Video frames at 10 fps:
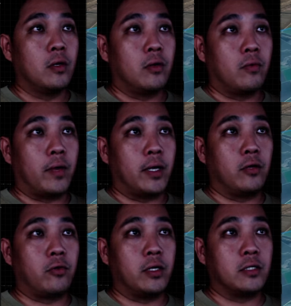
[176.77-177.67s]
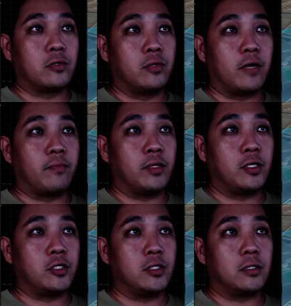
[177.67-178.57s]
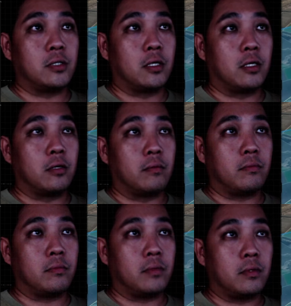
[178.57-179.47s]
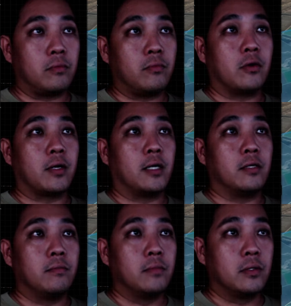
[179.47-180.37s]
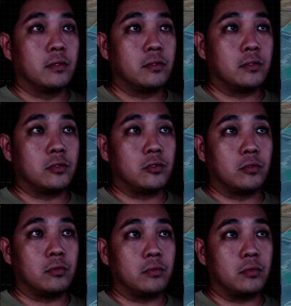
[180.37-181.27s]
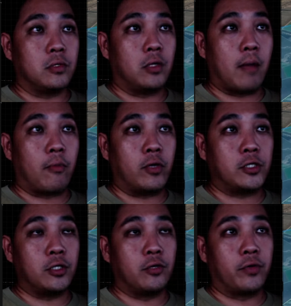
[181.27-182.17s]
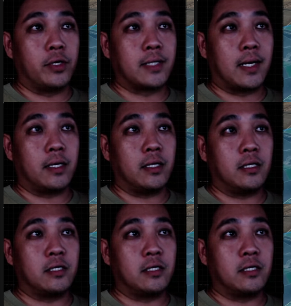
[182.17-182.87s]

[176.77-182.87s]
where the Ukrainians could have positions. Wrong color. So I'm quite sure the Ukrainians are in this